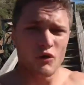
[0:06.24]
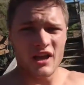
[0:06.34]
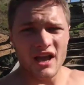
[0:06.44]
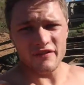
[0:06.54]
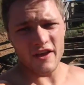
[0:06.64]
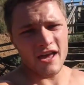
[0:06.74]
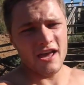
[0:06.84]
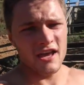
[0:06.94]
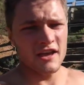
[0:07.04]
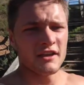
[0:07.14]
We have
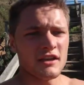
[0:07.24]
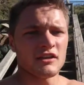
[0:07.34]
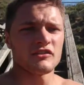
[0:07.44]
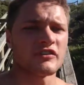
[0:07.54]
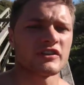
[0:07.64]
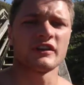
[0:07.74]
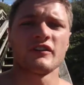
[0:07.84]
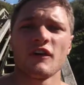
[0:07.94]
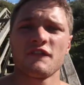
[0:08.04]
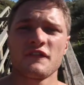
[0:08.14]
just kicked
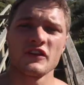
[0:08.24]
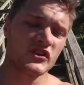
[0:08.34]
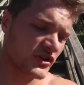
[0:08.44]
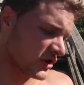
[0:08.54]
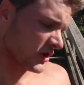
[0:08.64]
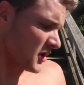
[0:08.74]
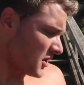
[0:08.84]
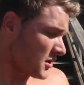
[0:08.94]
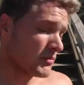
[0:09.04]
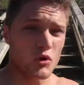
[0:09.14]
off, finished
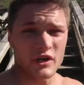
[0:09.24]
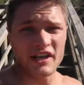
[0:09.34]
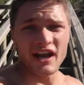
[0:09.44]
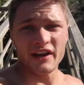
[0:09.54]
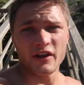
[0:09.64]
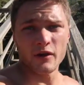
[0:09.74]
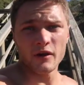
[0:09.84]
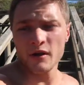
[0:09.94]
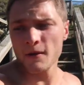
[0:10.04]
morning cardio.